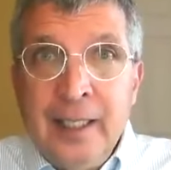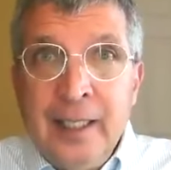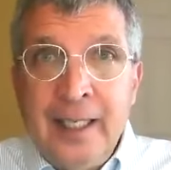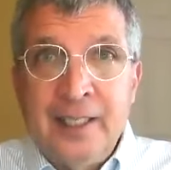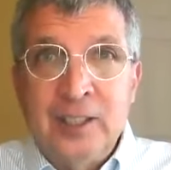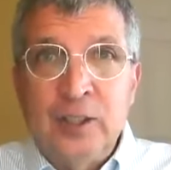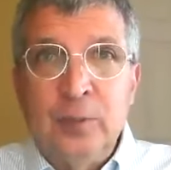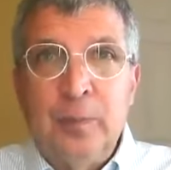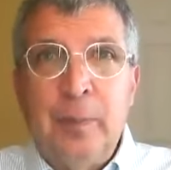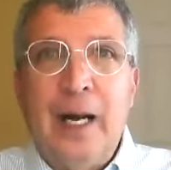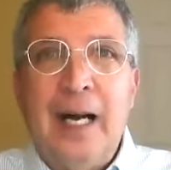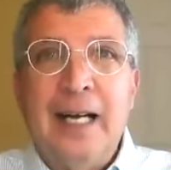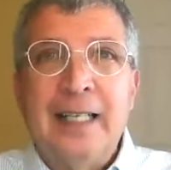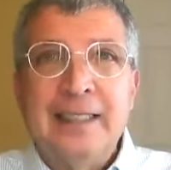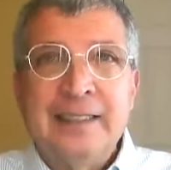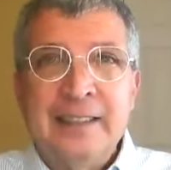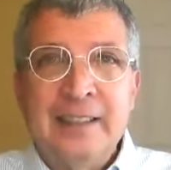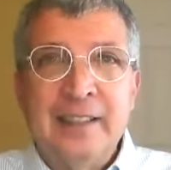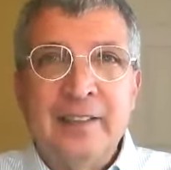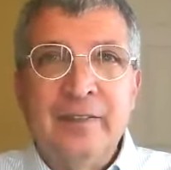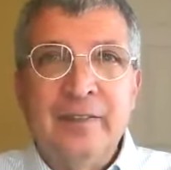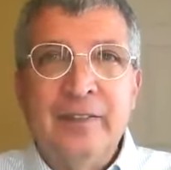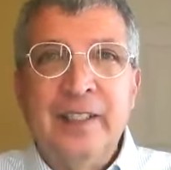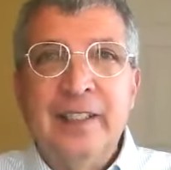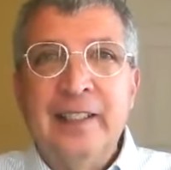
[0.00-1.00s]
It's
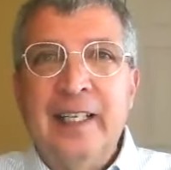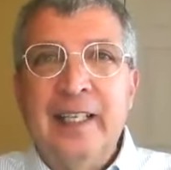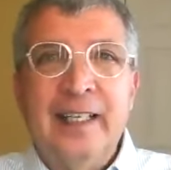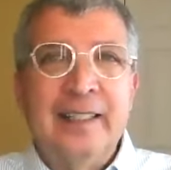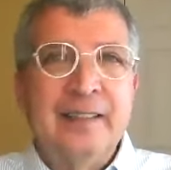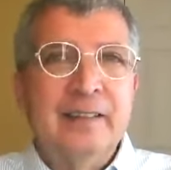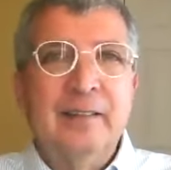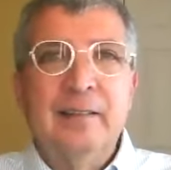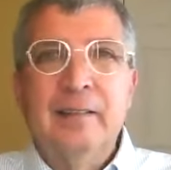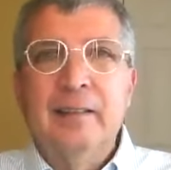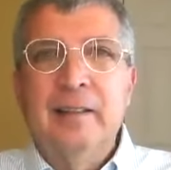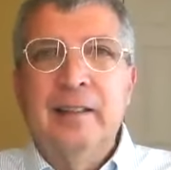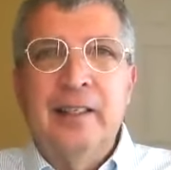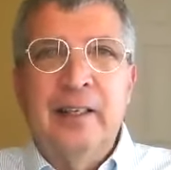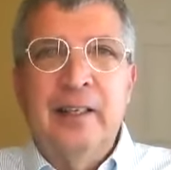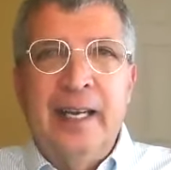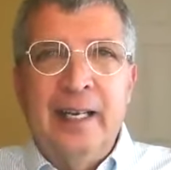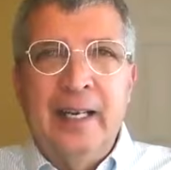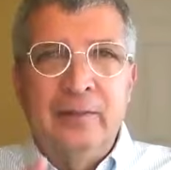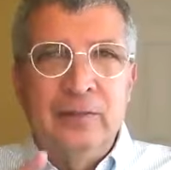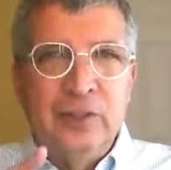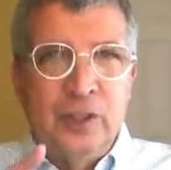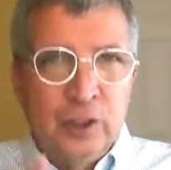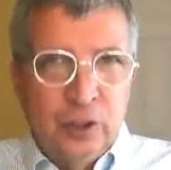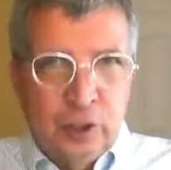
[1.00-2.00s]
positive in that they
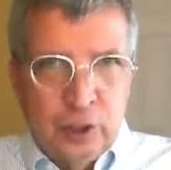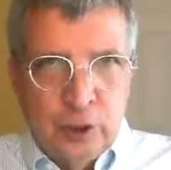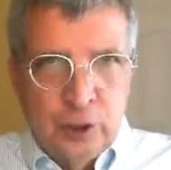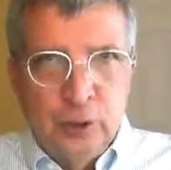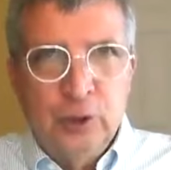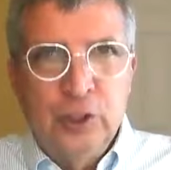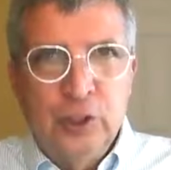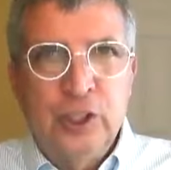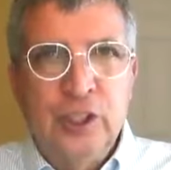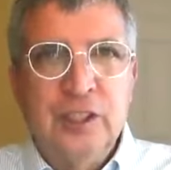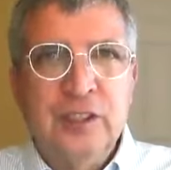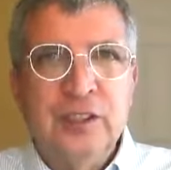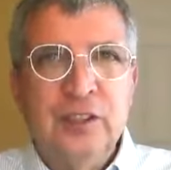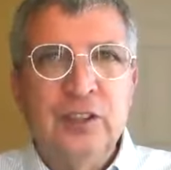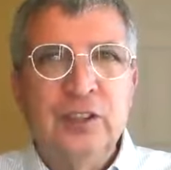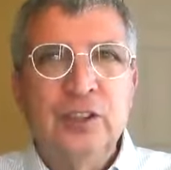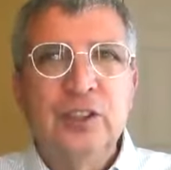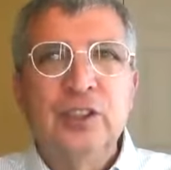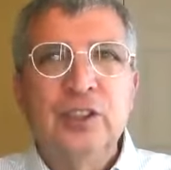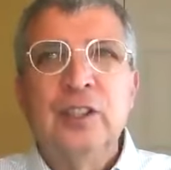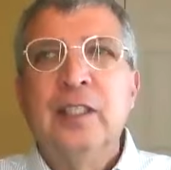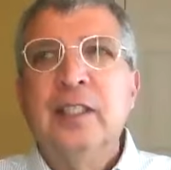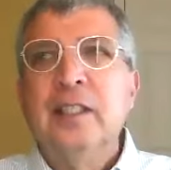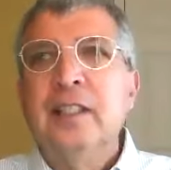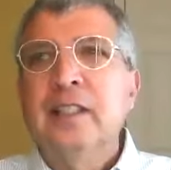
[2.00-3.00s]
have
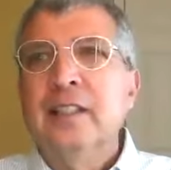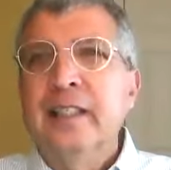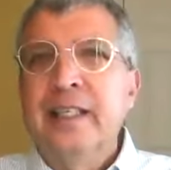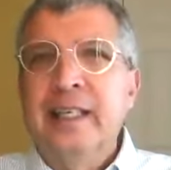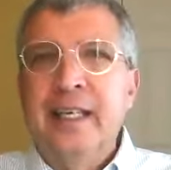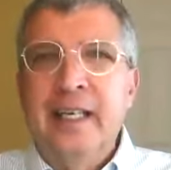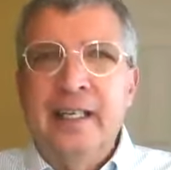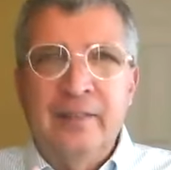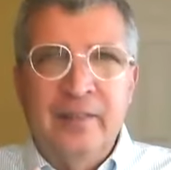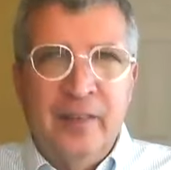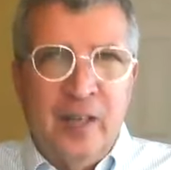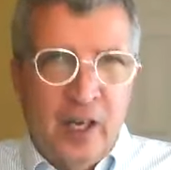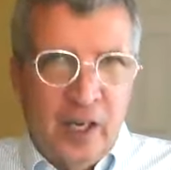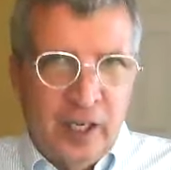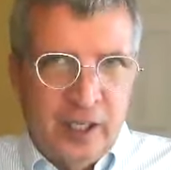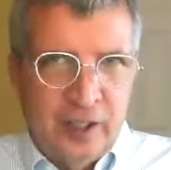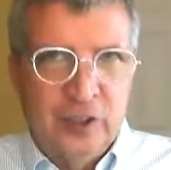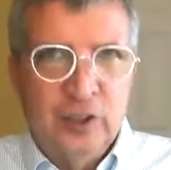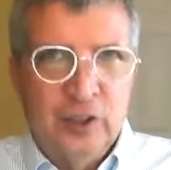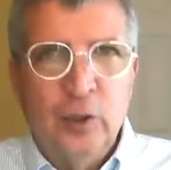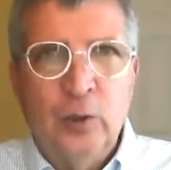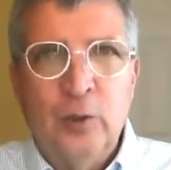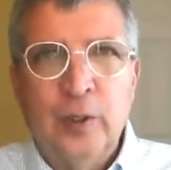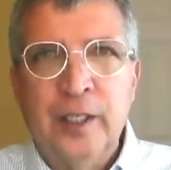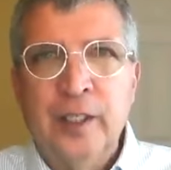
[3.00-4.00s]
delusions, they have
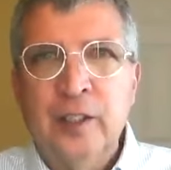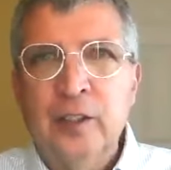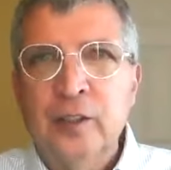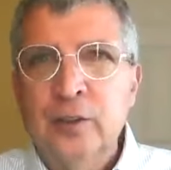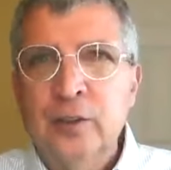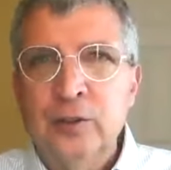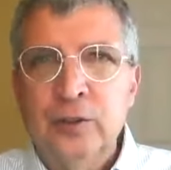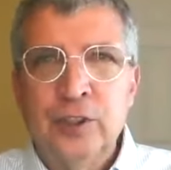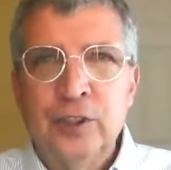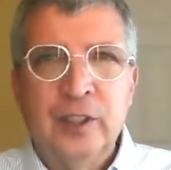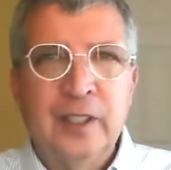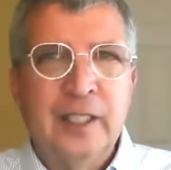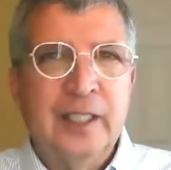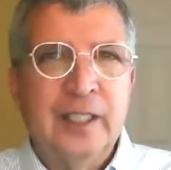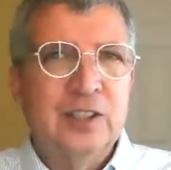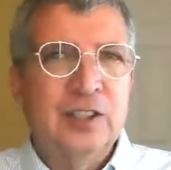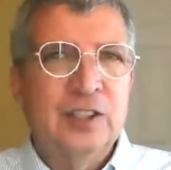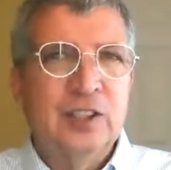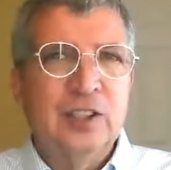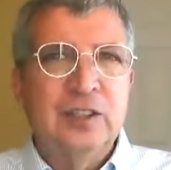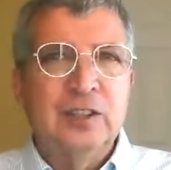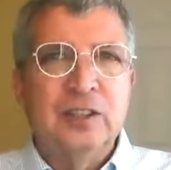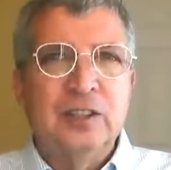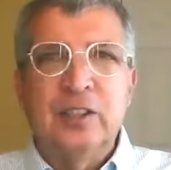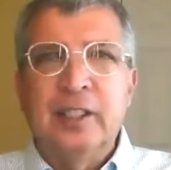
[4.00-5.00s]
auditory
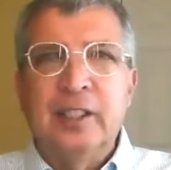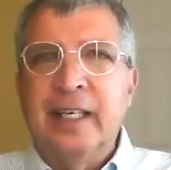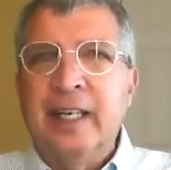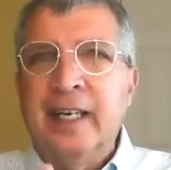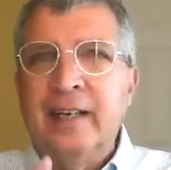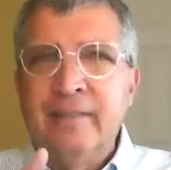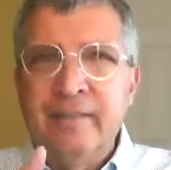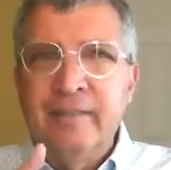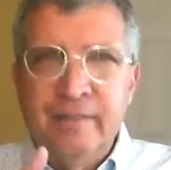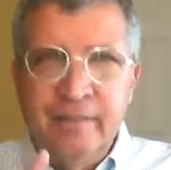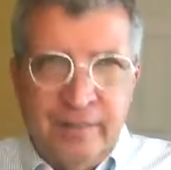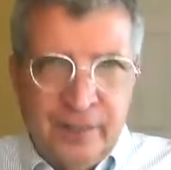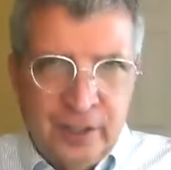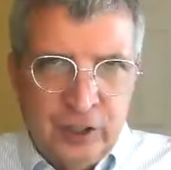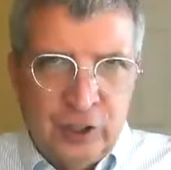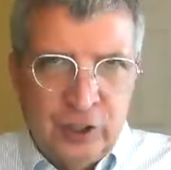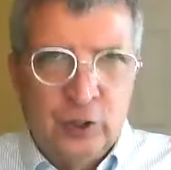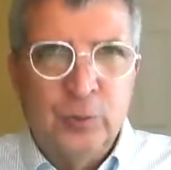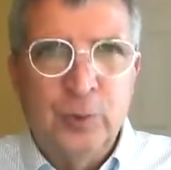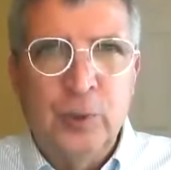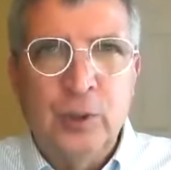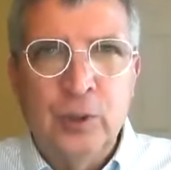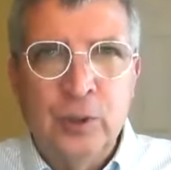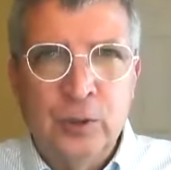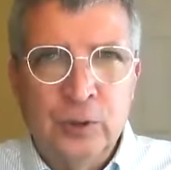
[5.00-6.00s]
hallucinations, they have
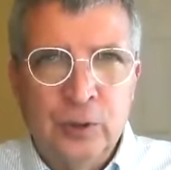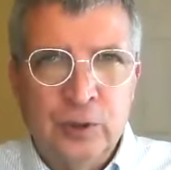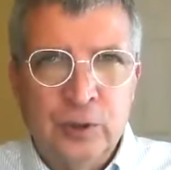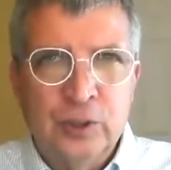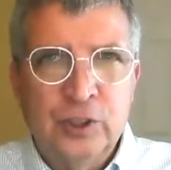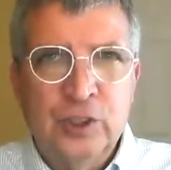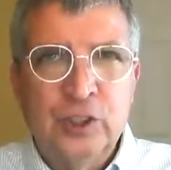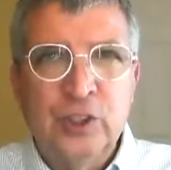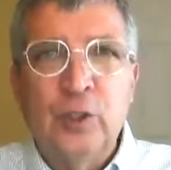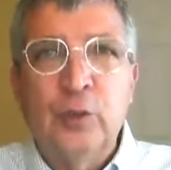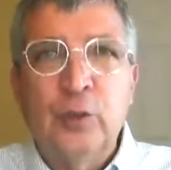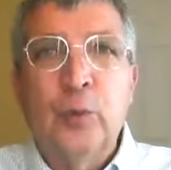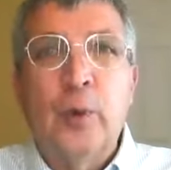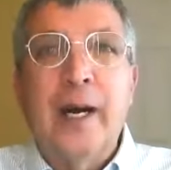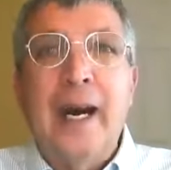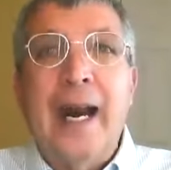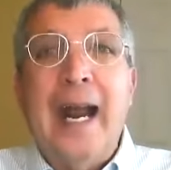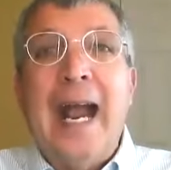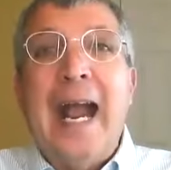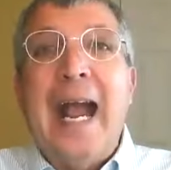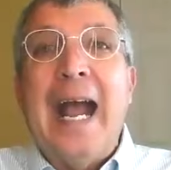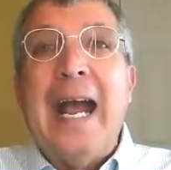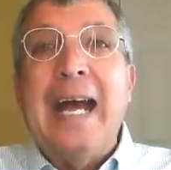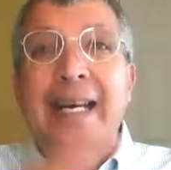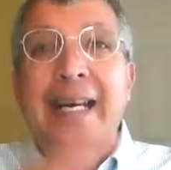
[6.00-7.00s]
visual hallucinations. So we're
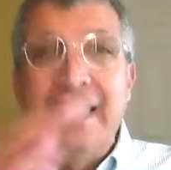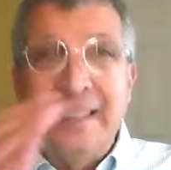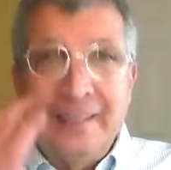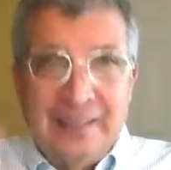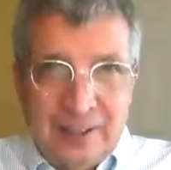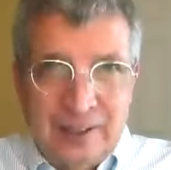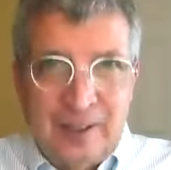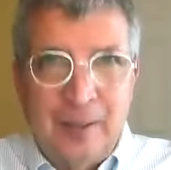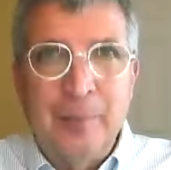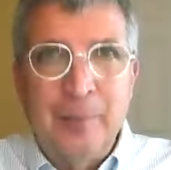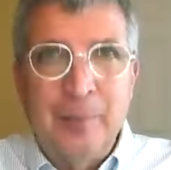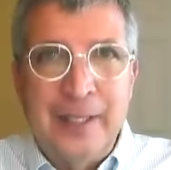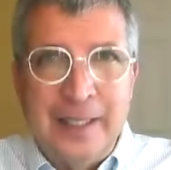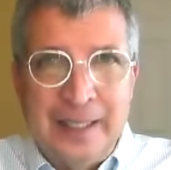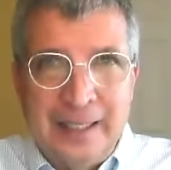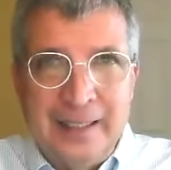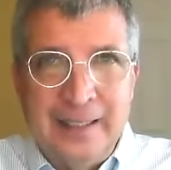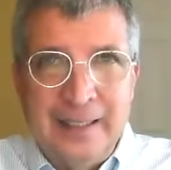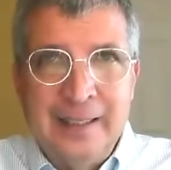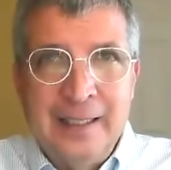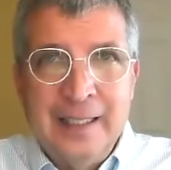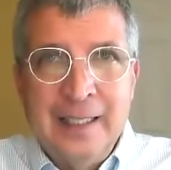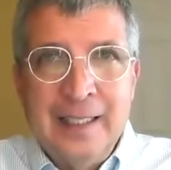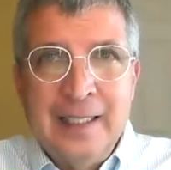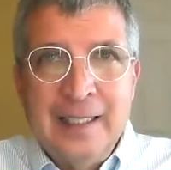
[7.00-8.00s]
adding
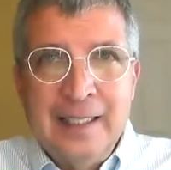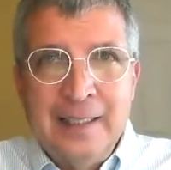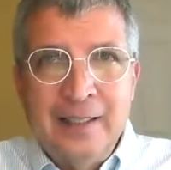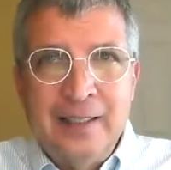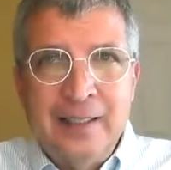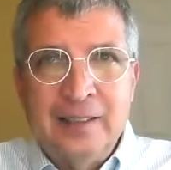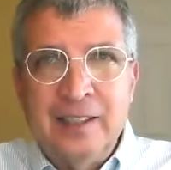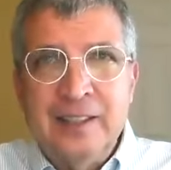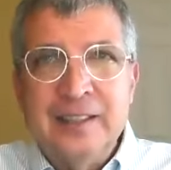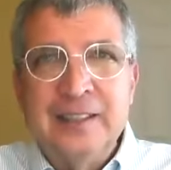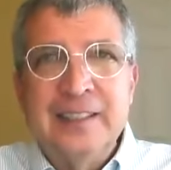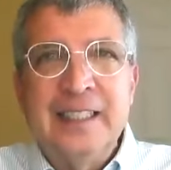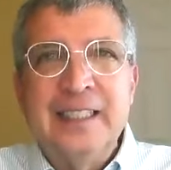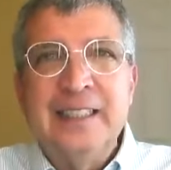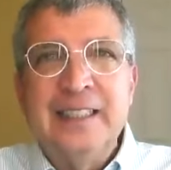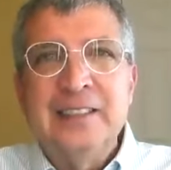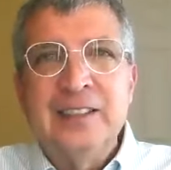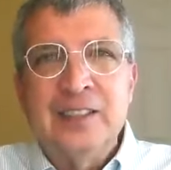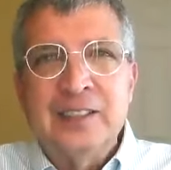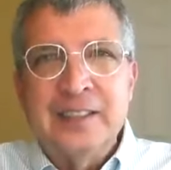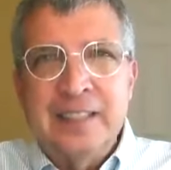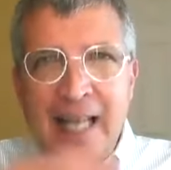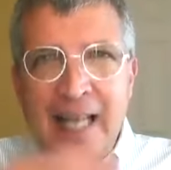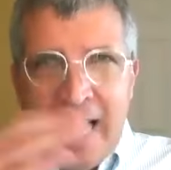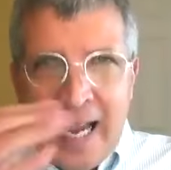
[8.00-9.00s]
something, the disease
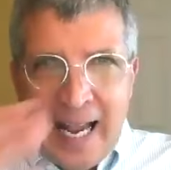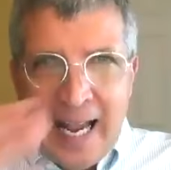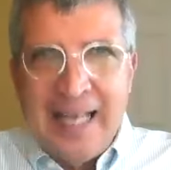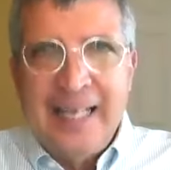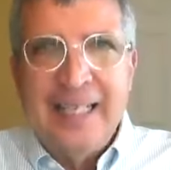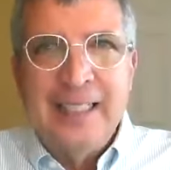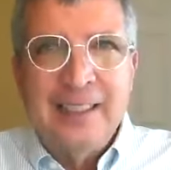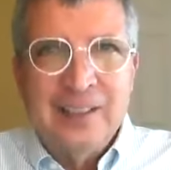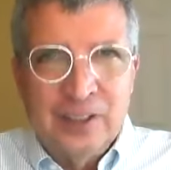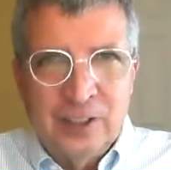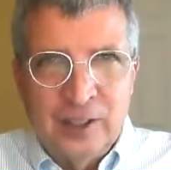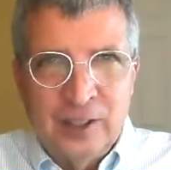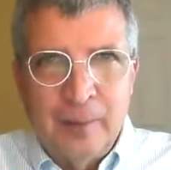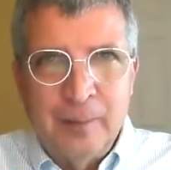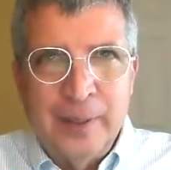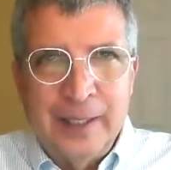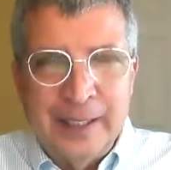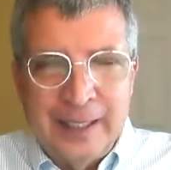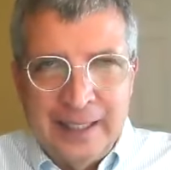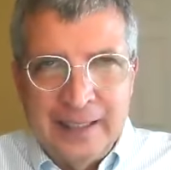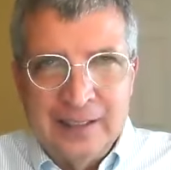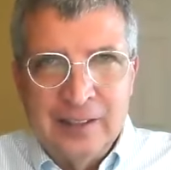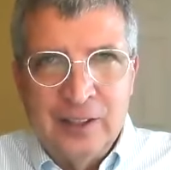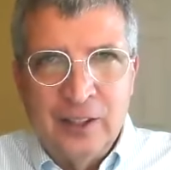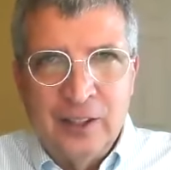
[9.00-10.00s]
is adding
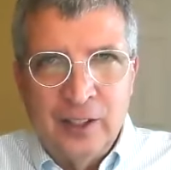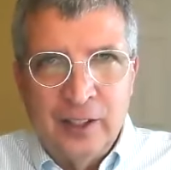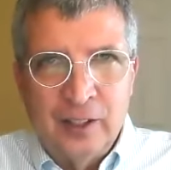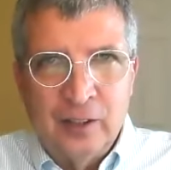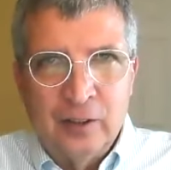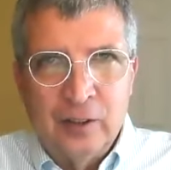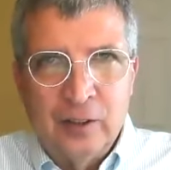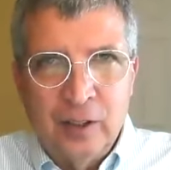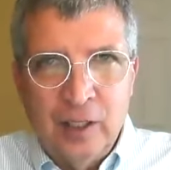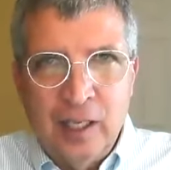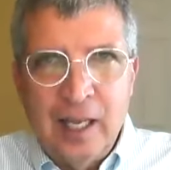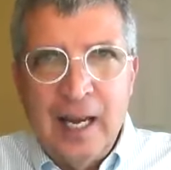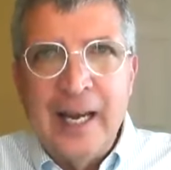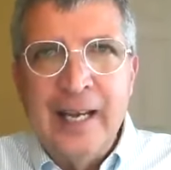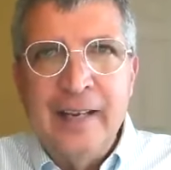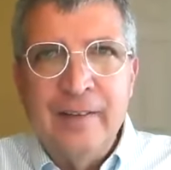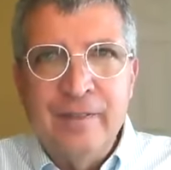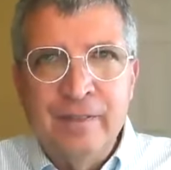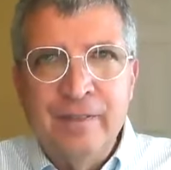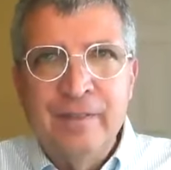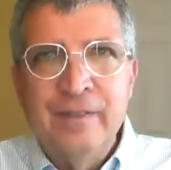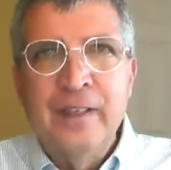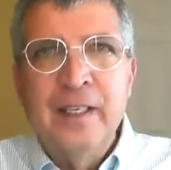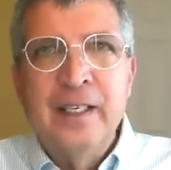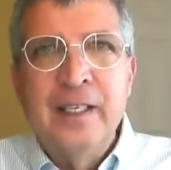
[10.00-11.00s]
something into their life.